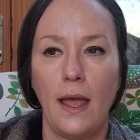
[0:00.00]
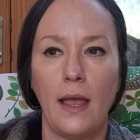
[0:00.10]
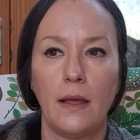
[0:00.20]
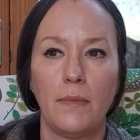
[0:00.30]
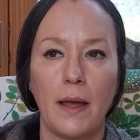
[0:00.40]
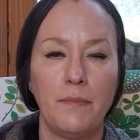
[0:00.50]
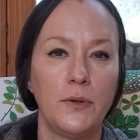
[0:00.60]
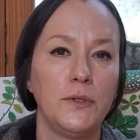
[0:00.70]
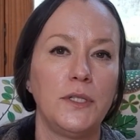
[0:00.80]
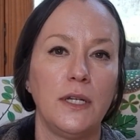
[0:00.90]
And by
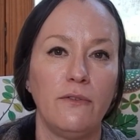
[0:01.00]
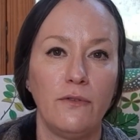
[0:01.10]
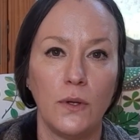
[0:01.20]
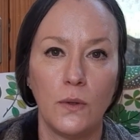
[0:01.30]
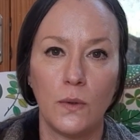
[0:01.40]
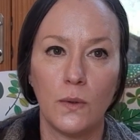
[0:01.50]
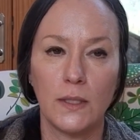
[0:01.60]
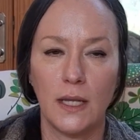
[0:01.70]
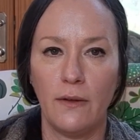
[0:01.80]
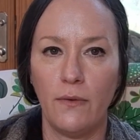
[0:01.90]
boosting
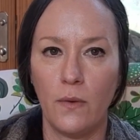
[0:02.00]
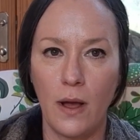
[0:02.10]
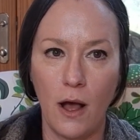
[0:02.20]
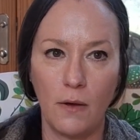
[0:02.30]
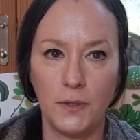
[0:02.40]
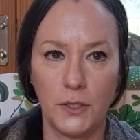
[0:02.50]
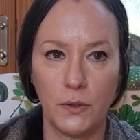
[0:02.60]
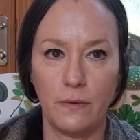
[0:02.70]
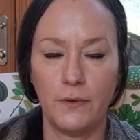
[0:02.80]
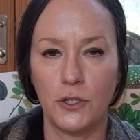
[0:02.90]
views, if it will help just
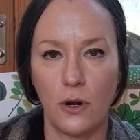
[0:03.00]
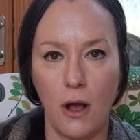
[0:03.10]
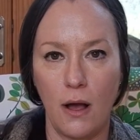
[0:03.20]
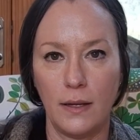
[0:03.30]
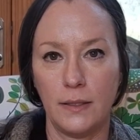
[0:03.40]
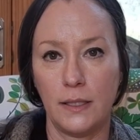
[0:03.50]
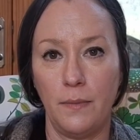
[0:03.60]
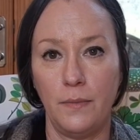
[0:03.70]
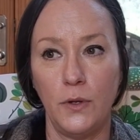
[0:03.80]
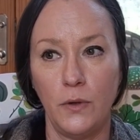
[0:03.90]
sort of draw
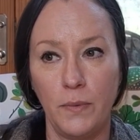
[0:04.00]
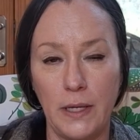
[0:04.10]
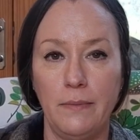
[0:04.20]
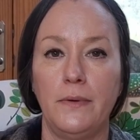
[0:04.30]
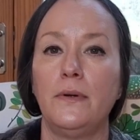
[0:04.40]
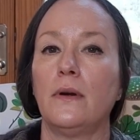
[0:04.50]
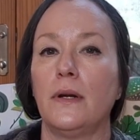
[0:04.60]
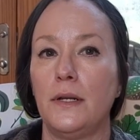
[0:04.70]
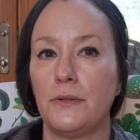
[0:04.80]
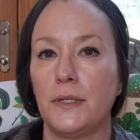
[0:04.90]
some new people who
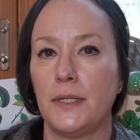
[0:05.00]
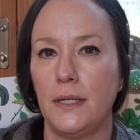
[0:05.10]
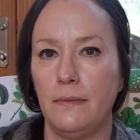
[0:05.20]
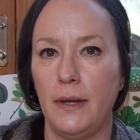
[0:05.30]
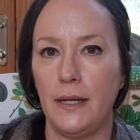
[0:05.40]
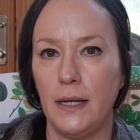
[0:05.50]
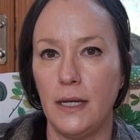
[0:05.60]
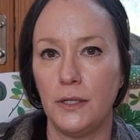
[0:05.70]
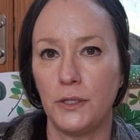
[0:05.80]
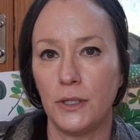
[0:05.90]
are interested in my
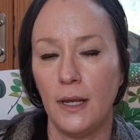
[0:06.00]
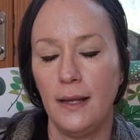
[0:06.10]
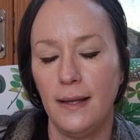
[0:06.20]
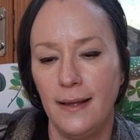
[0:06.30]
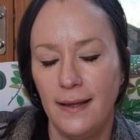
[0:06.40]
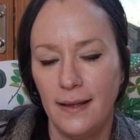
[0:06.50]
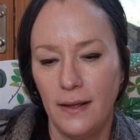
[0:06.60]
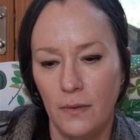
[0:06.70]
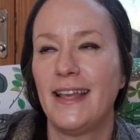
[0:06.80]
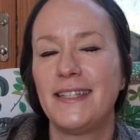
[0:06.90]
niche.
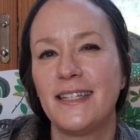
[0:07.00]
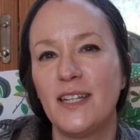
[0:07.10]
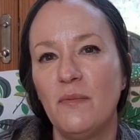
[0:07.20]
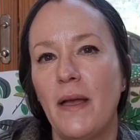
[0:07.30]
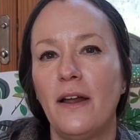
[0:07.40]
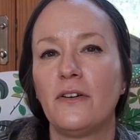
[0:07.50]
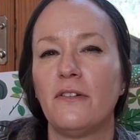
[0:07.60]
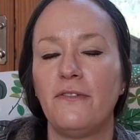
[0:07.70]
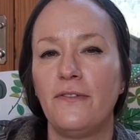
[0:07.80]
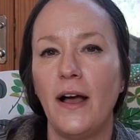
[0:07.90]
It's just a matter
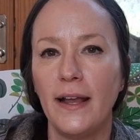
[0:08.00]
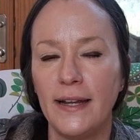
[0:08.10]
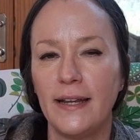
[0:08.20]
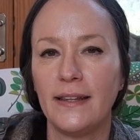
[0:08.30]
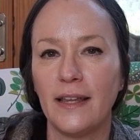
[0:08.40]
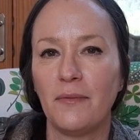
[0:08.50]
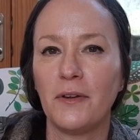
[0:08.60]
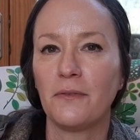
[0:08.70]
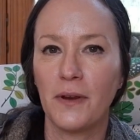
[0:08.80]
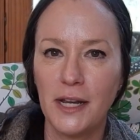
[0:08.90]
of finding them
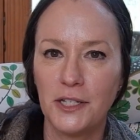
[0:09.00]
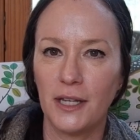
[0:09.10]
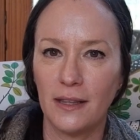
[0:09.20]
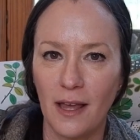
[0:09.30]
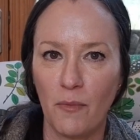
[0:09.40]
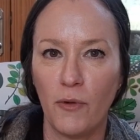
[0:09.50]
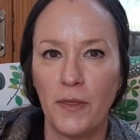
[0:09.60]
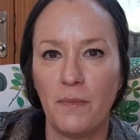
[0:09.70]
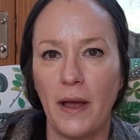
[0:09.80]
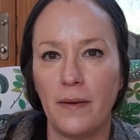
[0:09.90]
and reaching them with
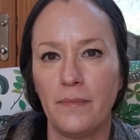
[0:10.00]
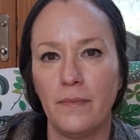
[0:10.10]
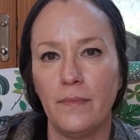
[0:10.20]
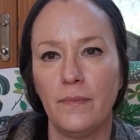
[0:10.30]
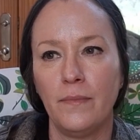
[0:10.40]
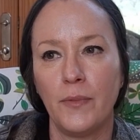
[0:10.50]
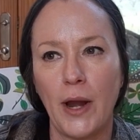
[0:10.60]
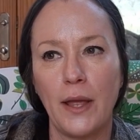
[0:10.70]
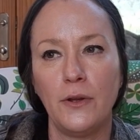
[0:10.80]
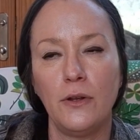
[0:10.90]
my
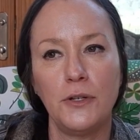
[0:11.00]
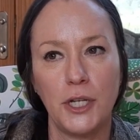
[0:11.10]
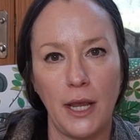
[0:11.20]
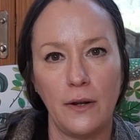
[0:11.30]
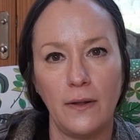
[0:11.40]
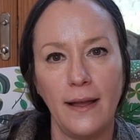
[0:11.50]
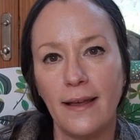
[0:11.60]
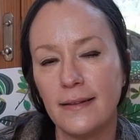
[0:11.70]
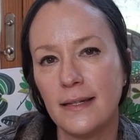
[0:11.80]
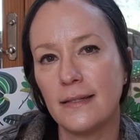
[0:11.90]
brand new channel. I
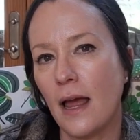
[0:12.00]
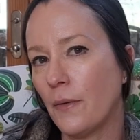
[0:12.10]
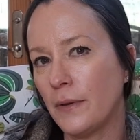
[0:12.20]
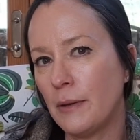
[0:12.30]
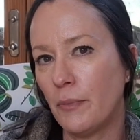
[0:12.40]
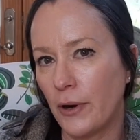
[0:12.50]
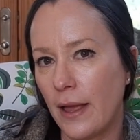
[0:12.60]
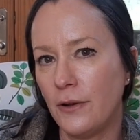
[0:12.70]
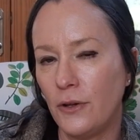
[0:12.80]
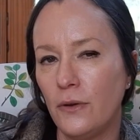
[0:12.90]
guess it's not really
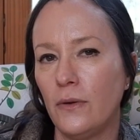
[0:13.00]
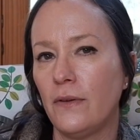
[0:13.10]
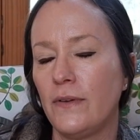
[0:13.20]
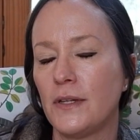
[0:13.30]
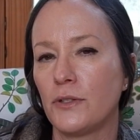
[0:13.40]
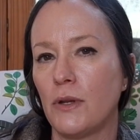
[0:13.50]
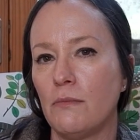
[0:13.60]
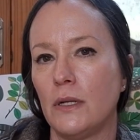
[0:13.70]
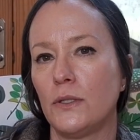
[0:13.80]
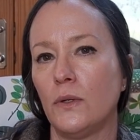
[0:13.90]
brand new if it's 3
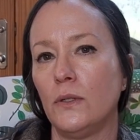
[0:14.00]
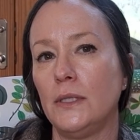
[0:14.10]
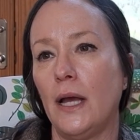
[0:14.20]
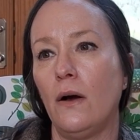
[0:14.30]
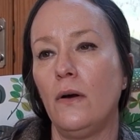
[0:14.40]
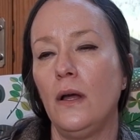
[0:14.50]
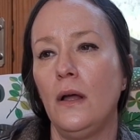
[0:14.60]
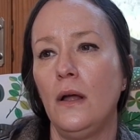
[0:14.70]
months old now.